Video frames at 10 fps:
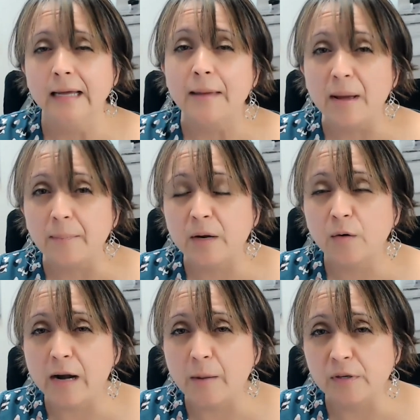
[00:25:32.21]
it might be a
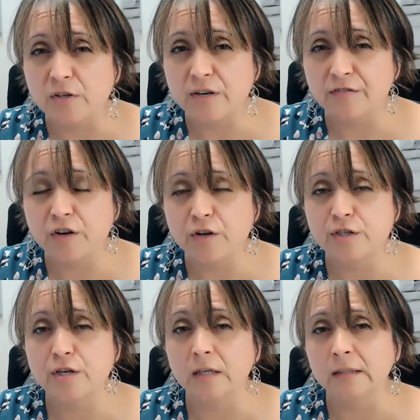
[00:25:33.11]
great opportunity for you to
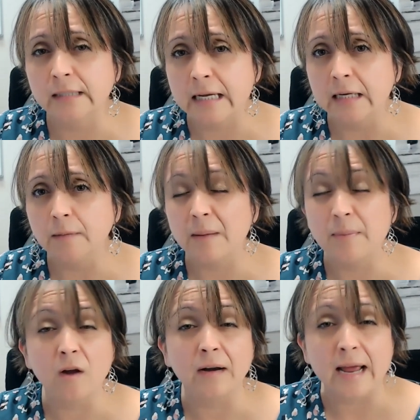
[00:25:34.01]
start looking
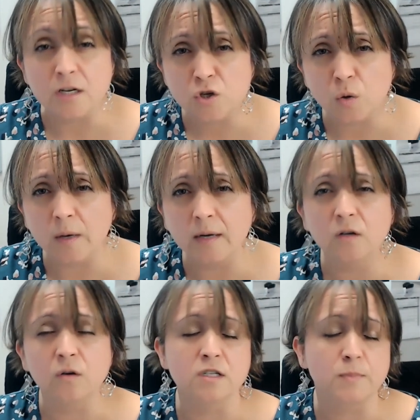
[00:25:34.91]
maybe on
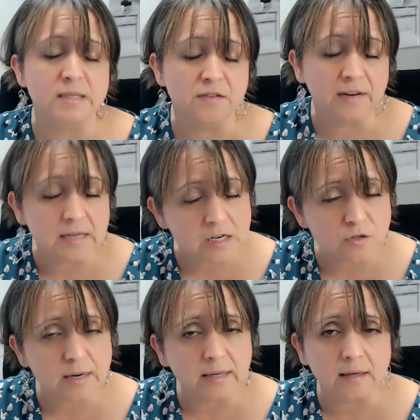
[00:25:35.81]
EdJoin or a specific
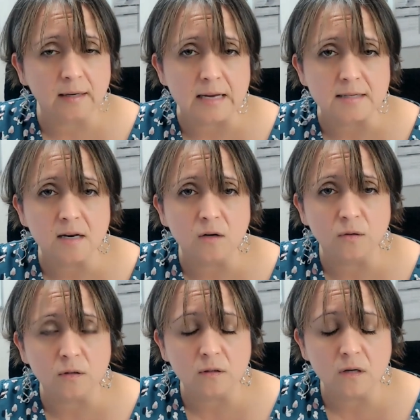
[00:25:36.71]
district in case they
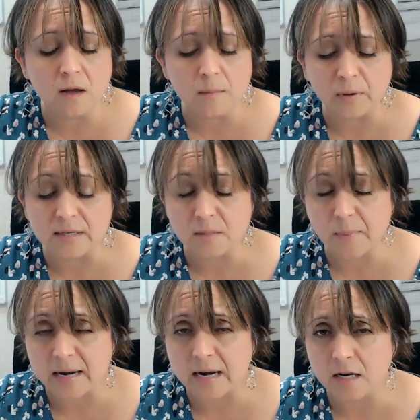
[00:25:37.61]
don't
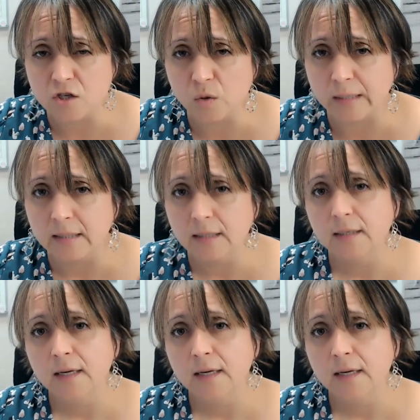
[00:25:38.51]
participate in EdJoin,